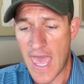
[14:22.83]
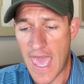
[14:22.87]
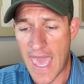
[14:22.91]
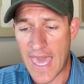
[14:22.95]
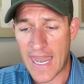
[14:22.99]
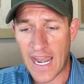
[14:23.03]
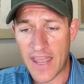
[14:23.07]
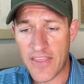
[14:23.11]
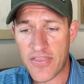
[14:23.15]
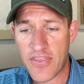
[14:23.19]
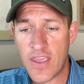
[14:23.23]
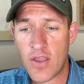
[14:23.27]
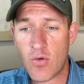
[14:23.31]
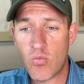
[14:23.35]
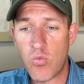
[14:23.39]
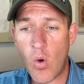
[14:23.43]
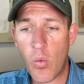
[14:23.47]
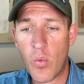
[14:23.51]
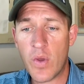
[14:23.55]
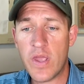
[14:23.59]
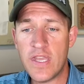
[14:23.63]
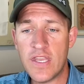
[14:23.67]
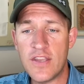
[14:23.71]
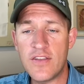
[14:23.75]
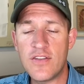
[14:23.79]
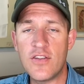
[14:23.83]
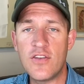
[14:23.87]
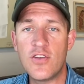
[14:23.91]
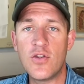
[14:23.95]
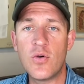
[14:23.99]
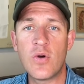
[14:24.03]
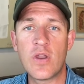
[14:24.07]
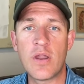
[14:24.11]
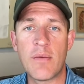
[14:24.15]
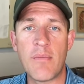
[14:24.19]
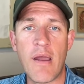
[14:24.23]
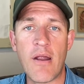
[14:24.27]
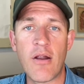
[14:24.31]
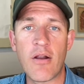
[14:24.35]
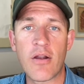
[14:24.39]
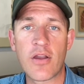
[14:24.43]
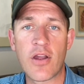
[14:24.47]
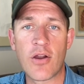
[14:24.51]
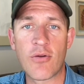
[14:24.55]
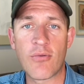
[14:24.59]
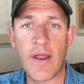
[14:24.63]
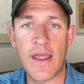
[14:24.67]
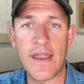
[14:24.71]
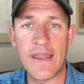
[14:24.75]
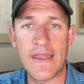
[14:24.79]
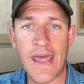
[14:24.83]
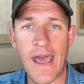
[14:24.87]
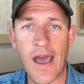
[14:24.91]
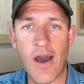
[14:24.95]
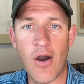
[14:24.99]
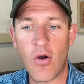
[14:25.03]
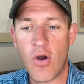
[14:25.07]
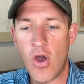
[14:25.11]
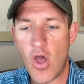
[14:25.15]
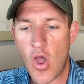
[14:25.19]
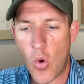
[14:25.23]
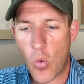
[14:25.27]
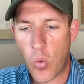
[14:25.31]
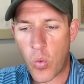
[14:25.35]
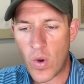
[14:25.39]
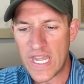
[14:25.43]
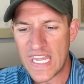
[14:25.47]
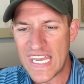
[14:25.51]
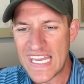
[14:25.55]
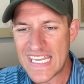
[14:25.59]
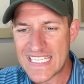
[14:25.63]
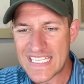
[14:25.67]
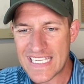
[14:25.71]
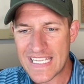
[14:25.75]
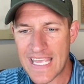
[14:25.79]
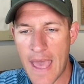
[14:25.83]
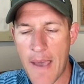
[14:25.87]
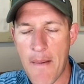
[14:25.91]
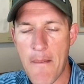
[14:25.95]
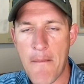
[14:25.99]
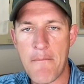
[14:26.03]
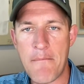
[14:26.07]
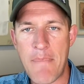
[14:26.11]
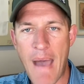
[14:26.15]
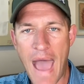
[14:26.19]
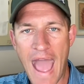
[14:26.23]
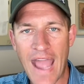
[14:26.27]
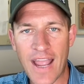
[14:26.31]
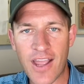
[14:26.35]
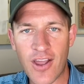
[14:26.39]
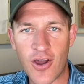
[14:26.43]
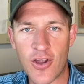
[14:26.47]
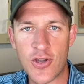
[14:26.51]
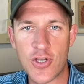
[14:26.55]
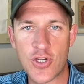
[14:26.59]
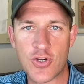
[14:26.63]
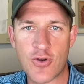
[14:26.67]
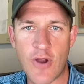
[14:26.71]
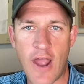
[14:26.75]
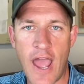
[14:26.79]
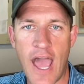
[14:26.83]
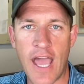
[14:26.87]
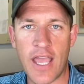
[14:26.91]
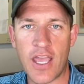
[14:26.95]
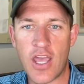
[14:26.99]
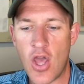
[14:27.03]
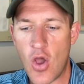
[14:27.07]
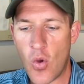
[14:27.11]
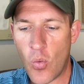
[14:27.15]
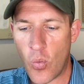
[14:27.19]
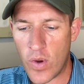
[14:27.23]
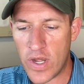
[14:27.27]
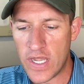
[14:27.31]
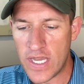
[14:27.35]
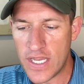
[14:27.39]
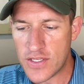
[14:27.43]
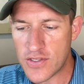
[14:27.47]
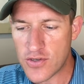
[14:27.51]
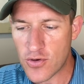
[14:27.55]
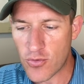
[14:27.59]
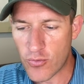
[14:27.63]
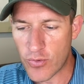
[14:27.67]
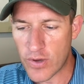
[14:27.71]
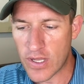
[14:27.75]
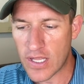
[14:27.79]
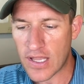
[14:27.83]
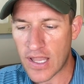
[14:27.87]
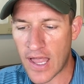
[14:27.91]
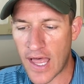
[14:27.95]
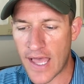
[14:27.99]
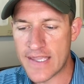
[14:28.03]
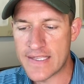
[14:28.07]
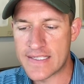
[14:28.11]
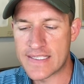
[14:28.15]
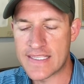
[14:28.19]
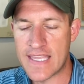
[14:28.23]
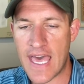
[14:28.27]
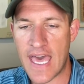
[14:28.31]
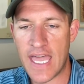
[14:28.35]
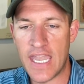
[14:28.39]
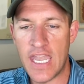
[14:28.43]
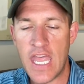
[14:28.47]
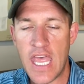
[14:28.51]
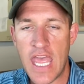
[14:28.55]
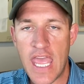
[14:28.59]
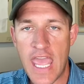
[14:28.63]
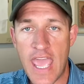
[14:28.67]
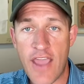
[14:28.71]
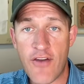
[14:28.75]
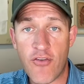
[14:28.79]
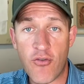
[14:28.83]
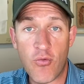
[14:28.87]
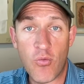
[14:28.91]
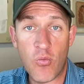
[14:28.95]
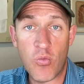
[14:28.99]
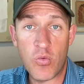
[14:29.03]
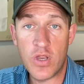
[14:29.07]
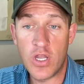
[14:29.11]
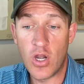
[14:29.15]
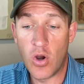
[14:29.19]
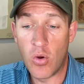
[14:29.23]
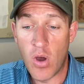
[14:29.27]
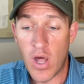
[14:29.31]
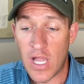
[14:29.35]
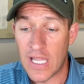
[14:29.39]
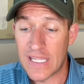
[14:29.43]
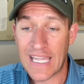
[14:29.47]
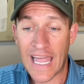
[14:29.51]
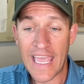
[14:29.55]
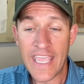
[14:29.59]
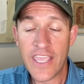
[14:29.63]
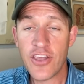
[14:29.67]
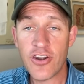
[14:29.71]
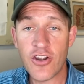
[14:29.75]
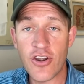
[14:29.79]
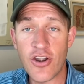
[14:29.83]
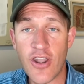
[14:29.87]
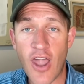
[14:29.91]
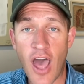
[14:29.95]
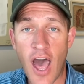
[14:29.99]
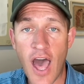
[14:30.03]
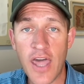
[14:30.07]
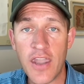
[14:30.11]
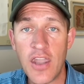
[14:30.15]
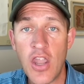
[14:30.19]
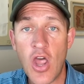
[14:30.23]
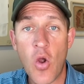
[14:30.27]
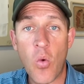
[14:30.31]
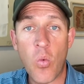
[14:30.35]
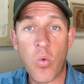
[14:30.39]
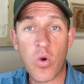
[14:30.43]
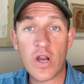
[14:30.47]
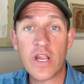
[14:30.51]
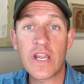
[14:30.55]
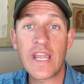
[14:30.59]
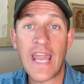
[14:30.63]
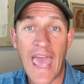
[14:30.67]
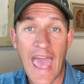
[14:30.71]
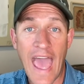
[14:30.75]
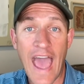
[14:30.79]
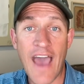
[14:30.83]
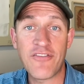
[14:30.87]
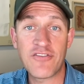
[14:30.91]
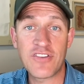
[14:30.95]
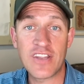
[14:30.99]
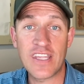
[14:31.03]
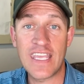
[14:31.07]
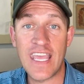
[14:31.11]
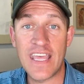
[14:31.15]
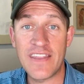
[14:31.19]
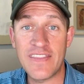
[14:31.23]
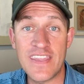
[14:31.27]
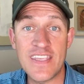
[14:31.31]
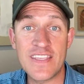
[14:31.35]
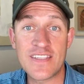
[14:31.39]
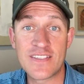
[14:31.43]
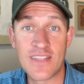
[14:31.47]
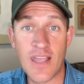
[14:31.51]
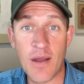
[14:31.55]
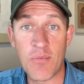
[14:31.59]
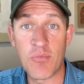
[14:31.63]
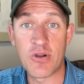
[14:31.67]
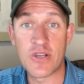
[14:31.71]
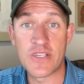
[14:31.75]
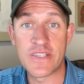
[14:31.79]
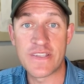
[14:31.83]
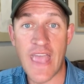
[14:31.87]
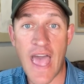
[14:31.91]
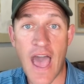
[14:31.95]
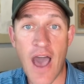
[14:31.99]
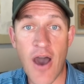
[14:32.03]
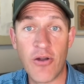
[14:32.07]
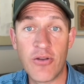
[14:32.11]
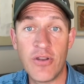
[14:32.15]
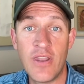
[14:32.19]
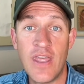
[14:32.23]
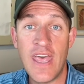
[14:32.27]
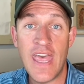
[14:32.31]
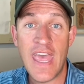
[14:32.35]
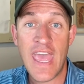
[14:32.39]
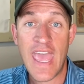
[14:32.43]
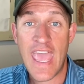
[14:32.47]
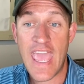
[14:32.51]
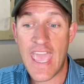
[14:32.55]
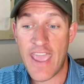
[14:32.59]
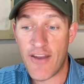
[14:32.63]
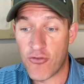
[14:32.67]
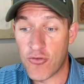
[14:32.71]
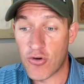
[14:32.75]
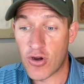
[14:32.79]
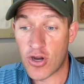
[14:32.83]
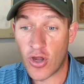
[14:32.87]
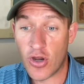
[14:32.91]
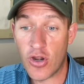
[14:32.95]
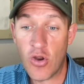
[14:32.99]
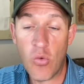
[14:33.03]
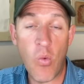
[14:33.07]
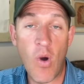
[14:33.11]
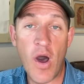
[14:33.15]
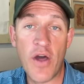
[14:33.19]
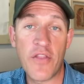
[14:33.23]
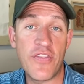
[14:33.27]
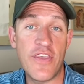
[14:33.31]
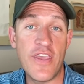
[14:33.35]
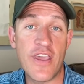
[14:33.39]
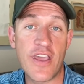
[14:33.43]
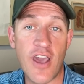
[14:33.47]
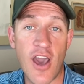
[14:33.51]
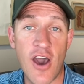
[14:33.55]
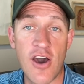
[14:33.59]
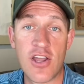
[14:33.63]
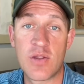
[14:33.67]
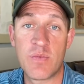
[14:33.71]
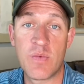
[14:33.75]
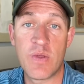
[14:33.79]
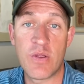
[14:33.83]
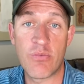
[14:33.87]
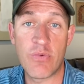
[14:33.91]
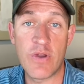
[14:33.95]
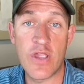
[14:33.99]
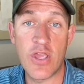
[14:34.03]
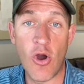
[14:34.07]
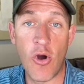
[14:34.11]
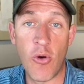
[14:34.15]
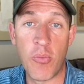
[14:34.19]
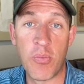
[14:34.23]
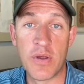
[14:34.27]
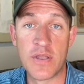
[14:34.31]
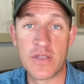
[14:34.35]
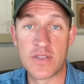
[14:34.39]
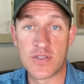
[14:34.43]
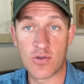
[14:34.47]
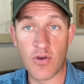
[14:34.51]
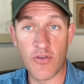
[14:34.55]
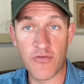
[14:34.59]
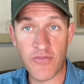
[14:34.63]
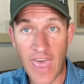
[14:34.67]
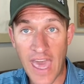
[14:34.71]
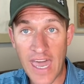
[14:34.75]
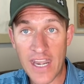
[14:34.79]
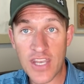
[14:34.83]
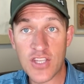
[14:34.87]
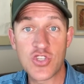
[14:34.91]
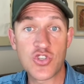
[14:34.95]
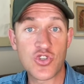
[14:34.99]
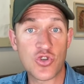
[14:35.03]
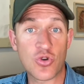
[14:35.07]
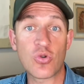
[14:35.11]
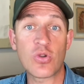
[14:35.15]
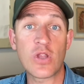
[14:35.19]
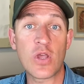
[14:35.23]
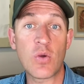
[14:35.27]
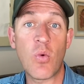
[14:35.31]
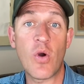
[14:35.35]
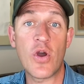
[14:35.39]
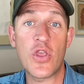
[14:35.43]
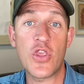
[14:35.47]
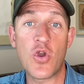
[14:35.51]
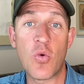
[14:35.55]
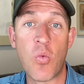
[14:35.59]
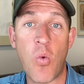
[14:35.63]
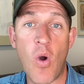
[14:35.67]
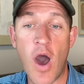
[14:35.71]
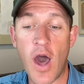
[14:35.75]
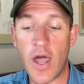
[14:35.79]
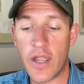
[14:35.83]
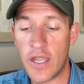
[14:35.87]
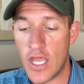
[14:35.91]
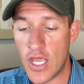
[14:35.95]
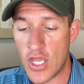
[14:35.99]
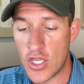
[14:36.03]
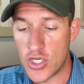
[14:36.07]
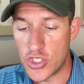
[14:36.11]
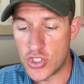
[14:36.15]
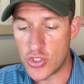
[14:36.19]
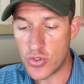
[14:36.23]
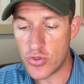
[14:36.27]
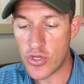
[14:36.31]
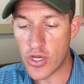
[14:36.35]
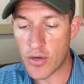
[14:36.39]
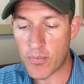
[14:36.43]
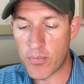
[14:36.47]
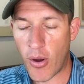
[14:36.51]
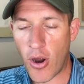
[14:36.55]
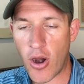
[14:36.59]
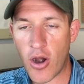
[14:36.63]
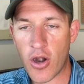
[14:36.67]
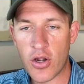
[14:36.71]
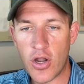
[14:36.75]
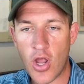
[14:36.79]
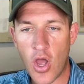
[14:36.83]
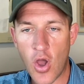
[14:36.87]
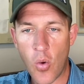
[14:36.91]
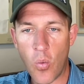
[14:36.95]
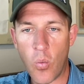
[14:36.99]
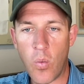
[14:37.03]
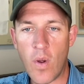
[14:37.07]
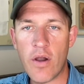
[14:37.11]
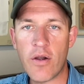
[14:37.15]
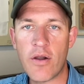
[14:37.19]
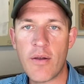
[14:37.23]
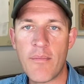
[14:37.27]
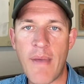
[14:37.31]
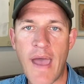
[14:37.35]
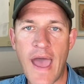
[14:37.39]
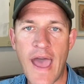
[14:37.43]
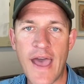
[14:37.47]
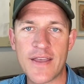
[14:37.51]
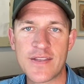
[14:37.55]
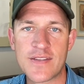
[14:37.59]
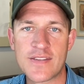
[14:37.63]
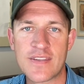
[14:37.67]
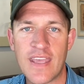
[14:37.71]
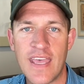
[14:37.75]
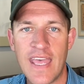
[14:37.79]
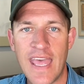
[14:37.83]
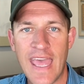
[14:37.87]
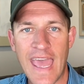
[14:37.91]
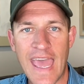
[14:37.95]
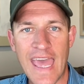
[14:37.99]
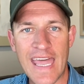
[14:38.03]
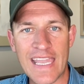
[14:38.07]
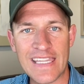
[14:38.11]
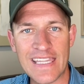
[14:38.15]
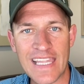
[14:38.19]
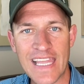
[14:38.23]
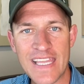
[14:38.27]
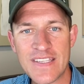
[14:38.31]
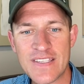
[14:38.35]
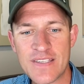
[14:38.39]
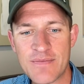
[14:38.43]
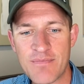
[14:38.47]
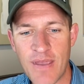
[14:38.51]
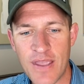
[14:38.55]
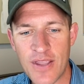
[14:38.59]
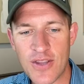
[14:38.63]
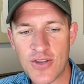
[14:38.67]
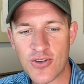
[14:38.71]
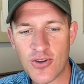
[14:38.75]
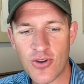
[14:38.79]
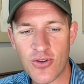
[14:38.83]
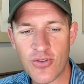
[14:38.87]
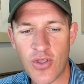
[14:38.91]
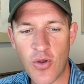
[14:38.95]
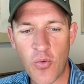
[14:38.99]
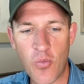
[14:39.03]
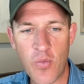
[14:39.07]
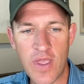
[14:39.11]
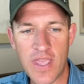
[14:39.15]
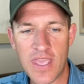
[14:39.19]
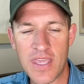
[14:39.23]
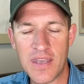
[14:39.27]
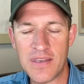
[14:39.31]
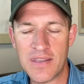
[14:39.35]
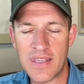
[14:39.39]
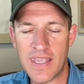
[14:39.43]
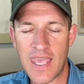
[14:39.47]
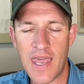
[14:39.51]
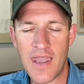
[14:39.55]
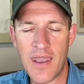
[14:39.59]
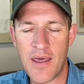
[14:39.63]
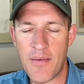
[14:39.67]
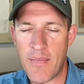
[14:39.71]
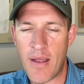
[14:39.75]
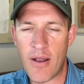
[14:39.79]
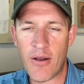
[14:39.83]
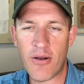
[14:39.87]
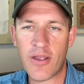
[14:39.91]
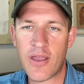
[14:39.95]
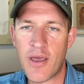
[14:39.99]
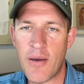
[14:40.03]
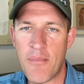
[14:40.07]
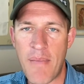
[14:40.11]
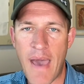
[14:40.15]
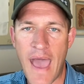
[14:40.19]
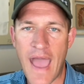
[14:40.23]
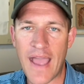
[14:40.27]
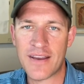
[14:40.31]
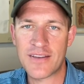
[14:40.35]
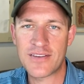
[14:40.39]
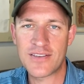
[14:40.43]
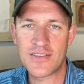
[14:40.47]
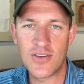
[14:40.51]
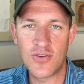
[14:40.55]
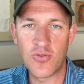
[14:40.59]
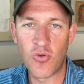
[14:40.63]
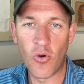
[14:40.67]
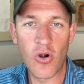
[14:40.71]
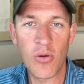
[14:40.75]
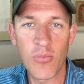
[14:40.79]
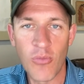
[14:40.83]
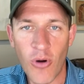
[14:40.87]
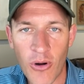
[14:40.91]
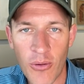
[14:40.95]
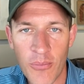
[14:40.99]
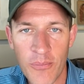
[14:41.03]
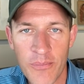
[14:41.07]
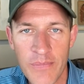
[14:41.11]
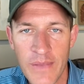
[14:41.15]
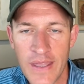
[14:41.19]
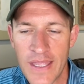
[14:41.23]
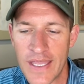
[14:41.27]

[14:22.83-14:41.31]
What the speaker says: And I think what we need to do in America right now, we need to get back on track. We need to realize that if, you know, like it or not, we're gonna have to get these numbers down if we're gonna want the economy reopened. So if that is truly what you want, do your part, wear a mask, and let's make sure that we can get America back to normal.